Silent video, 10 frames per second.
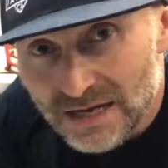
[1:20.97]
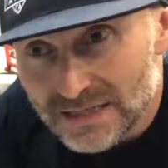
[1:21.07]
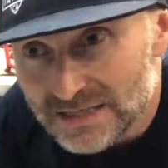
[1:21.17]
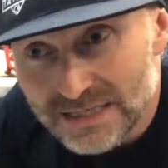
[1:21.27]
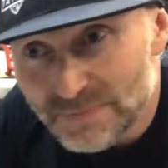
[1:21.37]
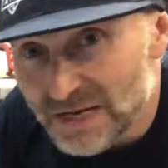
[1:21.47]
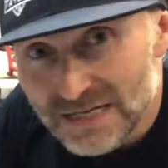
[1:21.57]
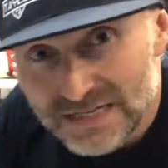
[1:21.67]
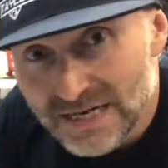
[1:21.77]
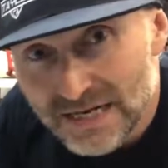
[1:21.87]
just
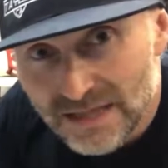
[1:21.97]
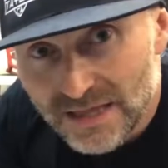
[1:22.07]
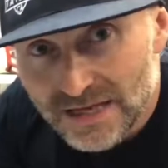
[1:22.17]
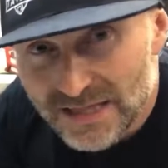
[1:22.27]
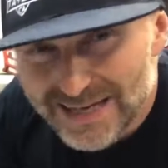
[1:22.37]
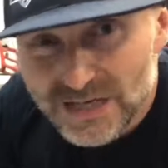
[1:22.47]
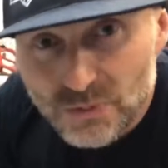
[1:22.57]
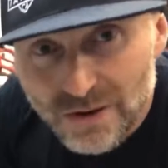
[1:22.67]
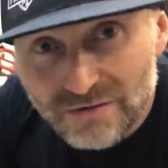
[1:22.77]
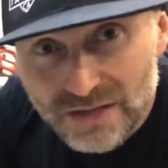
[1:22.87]
because they
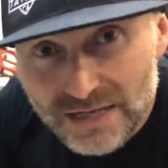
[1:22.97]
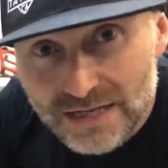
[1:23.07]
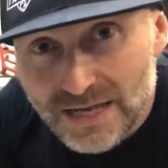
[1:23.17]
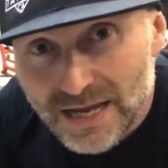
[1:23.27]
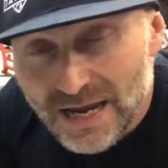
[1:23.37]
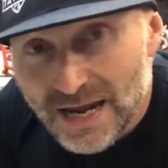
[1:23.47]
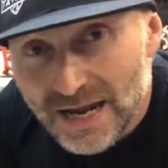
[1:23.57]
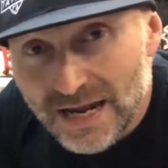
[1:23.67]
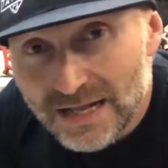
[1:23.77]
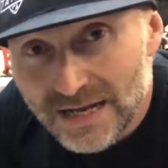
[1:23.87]
do everything
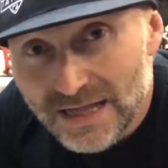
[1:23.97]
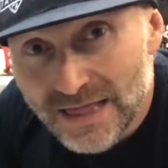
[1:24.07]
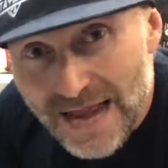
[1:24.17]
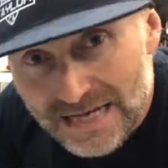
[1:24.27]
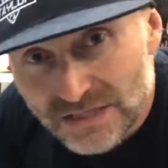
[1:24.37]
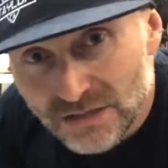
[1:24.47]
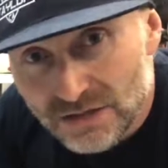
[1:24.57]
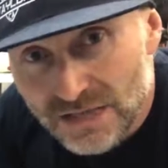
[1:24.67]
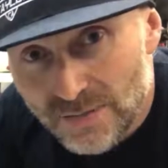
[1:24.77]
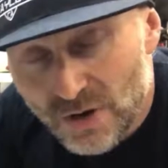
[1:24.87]
and they last a
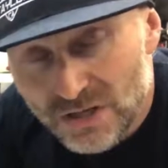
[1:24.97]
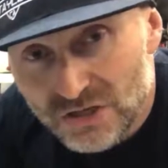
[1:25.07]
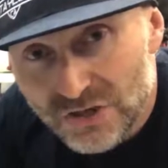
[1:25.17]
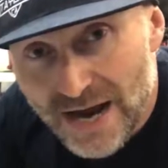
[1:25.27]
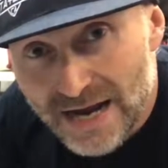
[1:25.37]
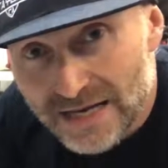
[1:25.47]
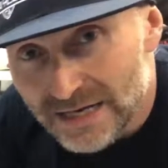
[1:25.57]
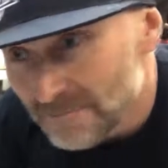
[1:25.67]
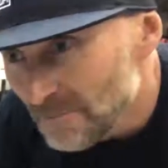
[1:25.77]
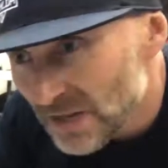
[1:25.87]
long time on the track,
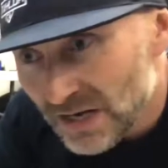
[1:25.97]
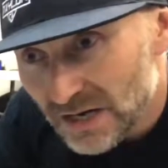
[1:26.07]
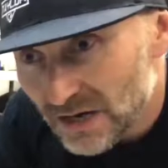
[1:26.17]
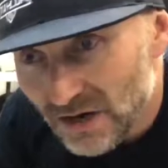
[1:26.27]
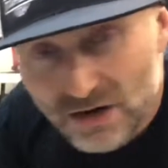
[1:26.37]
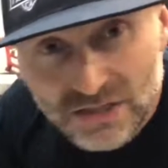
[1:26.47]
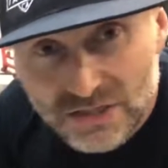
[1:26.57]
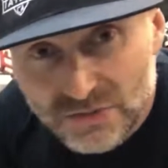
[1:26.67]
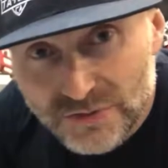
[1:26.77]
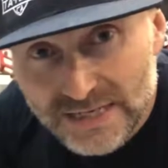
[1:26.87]
on the
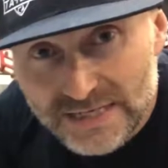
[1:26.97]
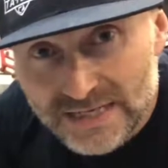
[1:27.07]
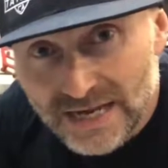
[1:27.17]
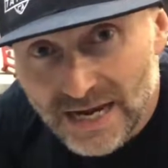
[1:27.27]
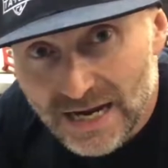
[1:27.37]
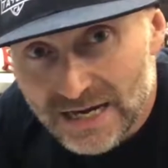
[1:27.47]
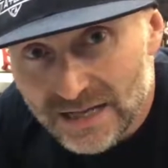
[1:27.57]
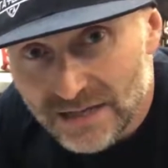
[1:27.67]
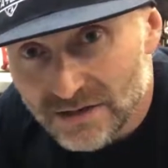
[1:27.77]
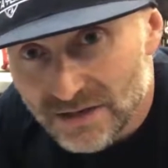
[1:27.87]
street, and
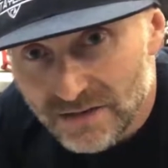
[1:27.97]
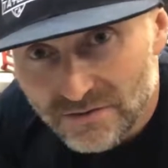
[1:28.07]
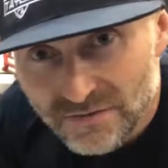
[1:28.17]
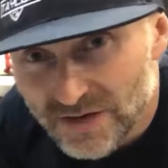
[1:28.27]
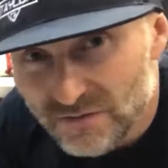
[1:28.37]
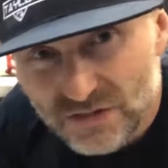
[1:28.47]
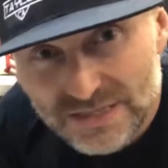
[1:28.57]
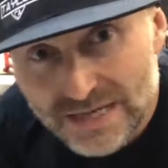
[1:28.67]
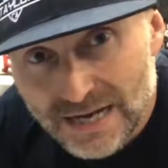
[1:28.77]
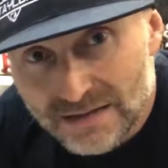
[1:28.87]
they're very
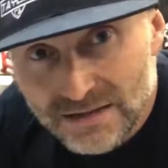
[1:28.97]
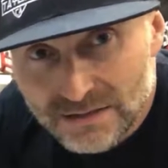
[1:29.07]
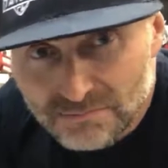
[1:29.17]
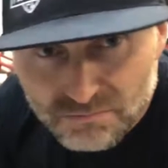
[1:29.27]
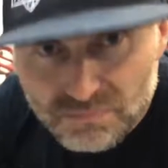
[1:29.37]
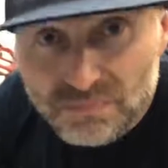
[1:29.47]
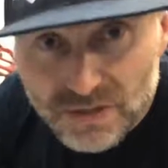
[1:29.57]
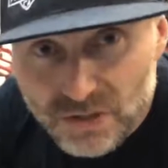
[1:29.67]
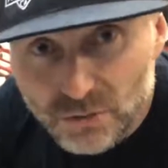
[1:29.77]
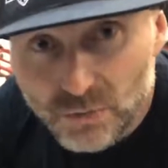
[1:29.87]
versatile.
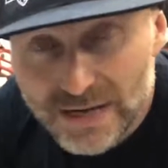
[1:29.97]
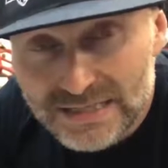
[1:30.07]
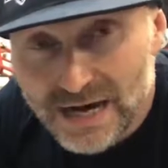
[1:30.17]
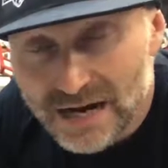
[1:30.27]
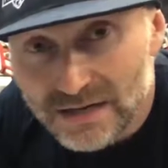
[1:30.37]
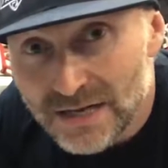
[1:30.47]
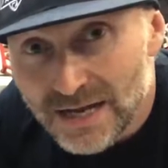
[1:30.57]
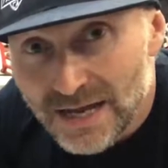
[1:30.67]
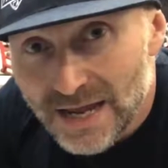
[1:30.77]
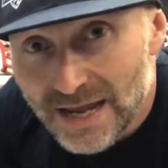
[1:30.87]
They're a great tire,
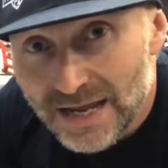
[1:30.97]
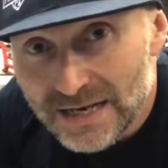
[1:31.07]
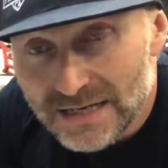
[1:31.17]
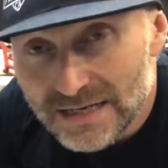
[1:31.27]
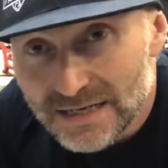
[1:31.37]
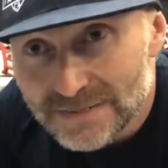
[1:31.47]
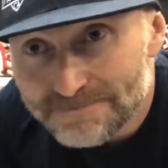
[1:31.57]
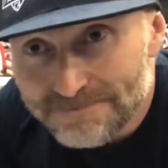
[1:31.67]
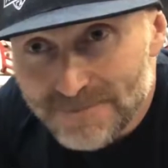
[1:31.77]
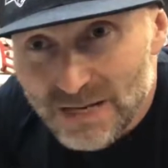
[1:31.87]
and
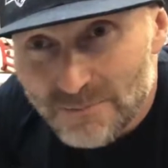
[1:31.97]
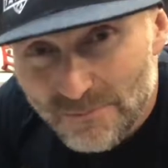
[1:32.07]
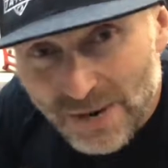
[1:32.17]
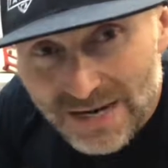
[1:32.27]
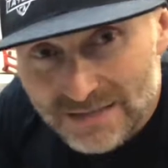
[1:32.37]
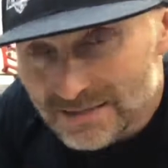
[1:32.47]
but